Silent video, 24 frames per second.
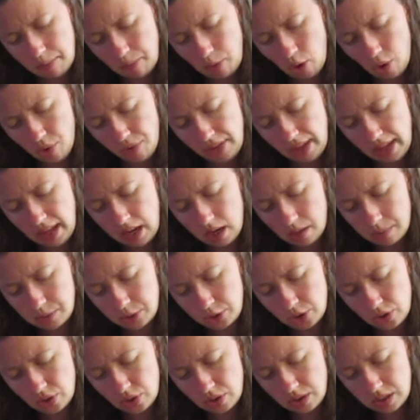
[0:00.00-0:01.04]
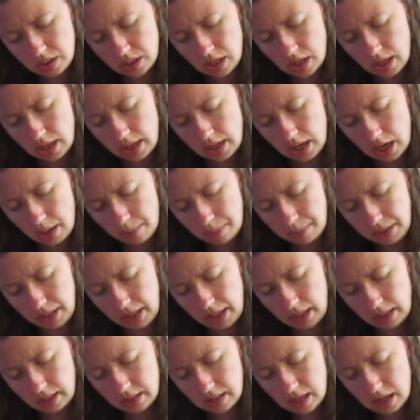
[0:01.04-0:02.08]
All the herbs used in our
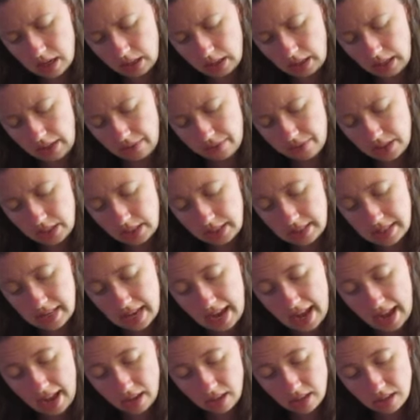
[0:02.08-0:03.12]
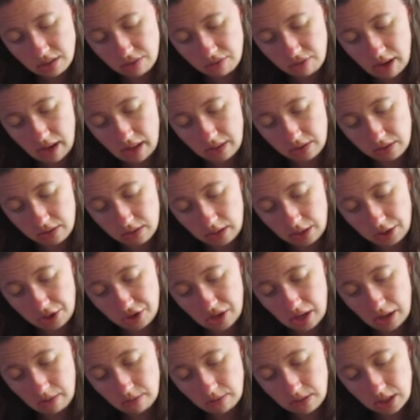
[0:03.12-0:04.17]
blends are left intact rather than
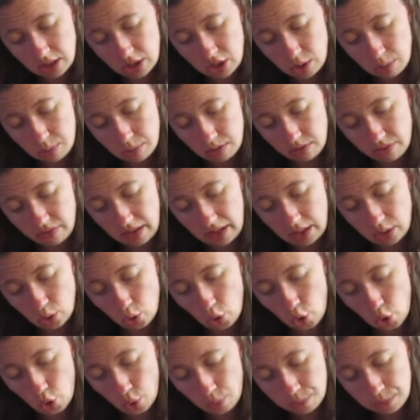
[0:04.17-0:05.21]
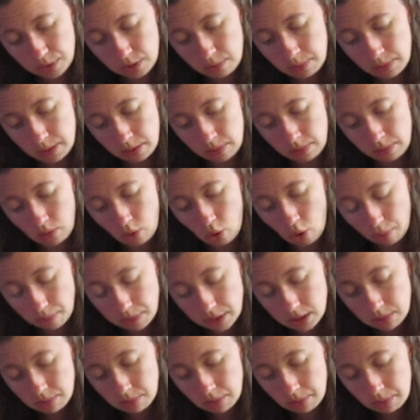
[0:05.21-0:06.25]
grounded to provide
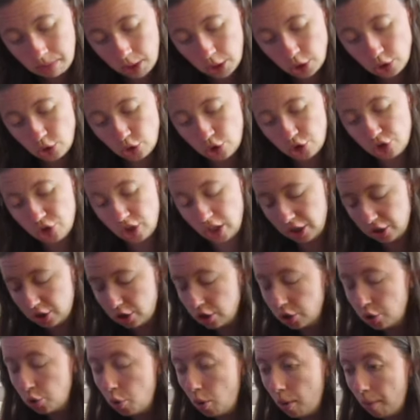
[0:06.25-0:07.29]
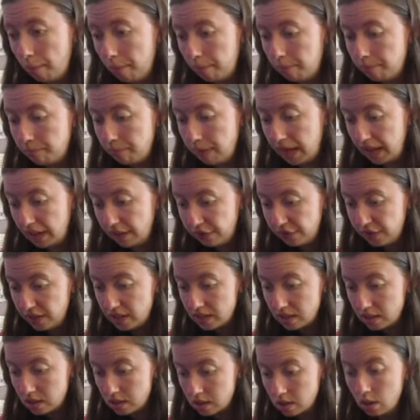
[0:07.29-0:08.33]
optimum nutritional
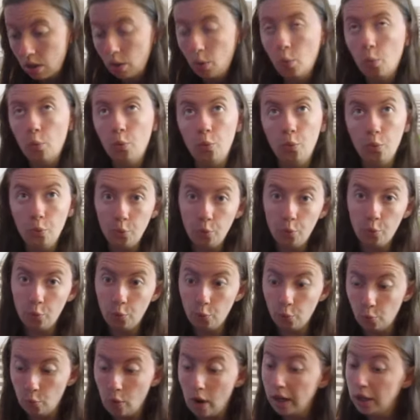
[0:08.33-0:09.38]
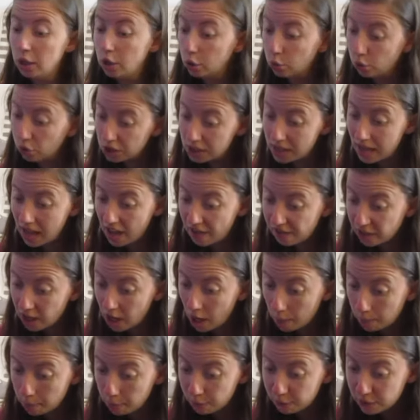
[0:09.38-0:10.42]
benefits. Ooh, are you going to have a
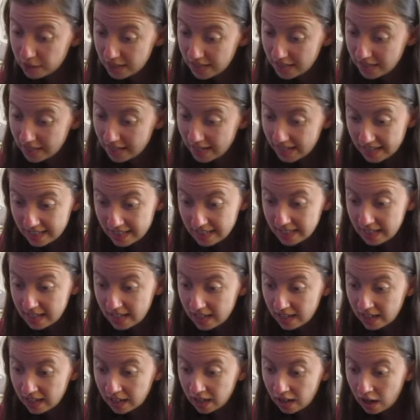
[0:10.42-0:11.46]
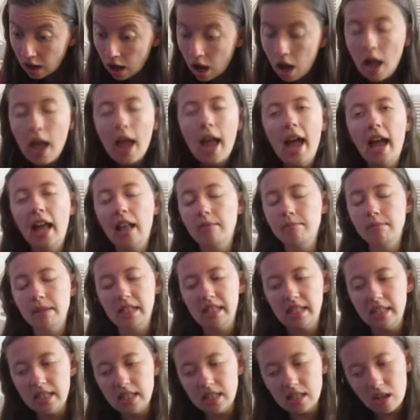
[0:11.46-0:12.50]
cup of tea later? And
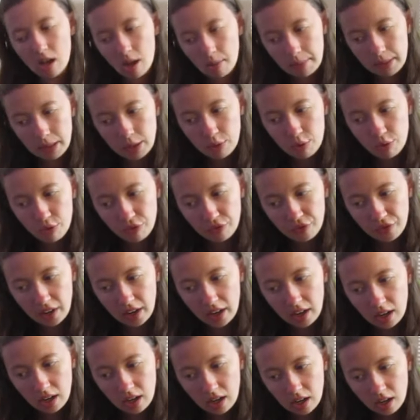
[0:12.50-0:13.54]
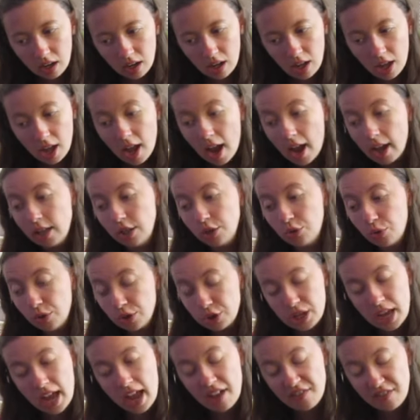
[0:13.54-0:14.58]
Misty's coming over. Are you going
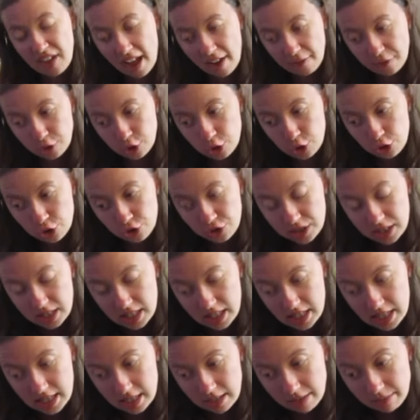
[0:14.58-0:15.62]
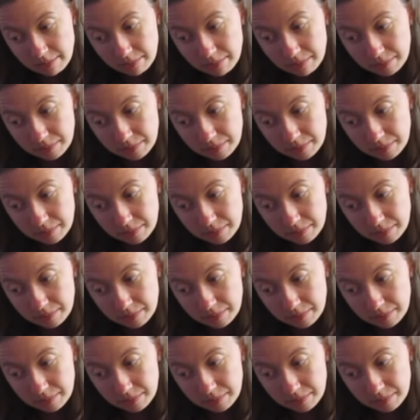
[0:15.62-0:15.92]
to have afternoon tea?